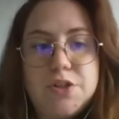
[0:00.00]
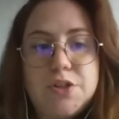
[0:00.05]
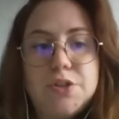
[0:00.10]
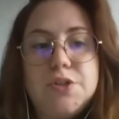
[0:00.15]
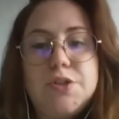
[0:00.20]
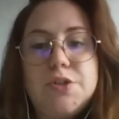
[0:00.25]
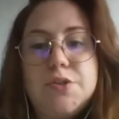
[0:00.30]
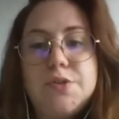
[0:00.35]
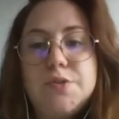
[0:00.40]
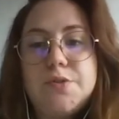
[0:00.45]

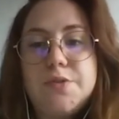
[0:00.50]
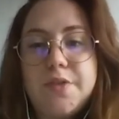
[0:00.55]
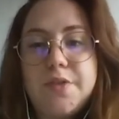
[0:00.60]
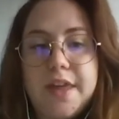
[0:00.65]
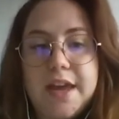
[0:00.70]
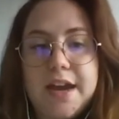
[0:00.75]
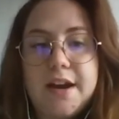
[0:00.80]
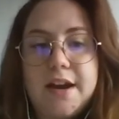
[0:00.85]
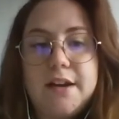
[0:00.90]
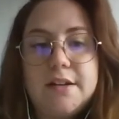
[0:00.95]
due to
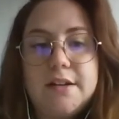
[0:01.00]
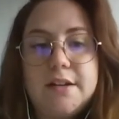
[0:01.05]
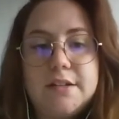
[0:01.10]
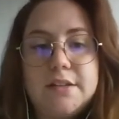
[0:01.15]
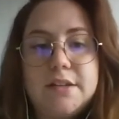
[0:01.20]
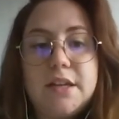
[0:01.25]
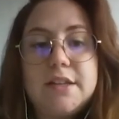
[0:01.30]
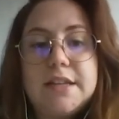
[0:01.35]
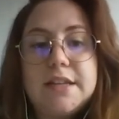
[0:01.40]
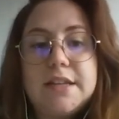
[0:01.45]
their
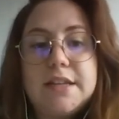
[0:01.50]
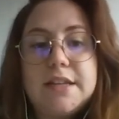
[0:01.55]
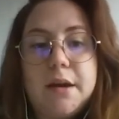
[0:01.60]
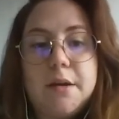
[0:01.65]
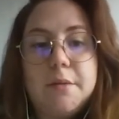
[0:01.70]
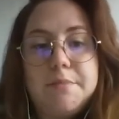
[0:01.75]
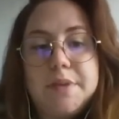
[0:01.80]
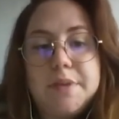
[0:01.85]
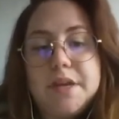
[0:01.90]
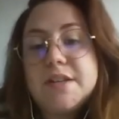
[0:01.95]

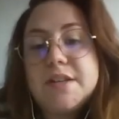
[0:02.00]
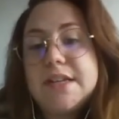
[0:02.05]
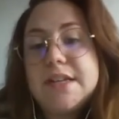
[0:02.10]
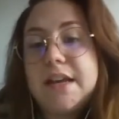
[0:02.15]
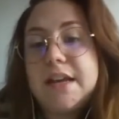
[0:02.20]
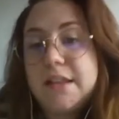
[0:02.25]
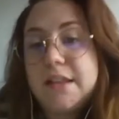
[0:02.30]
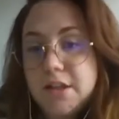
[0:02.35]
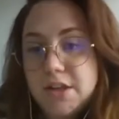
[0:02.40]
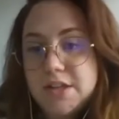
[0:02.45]

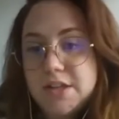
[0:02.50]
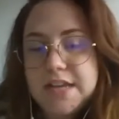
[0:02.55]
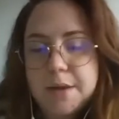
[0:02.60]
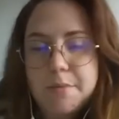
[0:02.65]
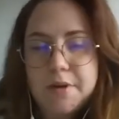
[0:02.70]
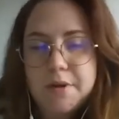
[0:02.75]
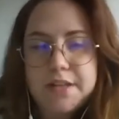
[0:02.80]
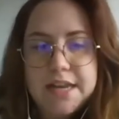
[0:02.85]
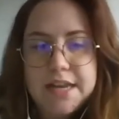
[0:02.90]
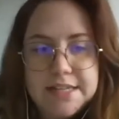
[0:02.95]
because they are not
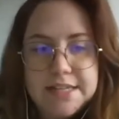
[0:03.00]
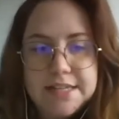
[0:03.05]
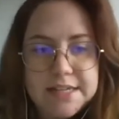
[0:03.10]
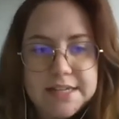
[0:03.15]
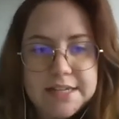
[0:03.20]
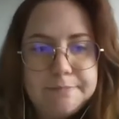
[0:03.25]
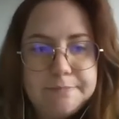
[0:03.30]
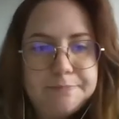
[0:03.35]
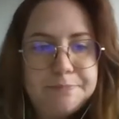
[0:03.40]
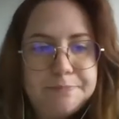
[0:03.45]

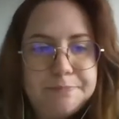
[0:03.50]
carbonated.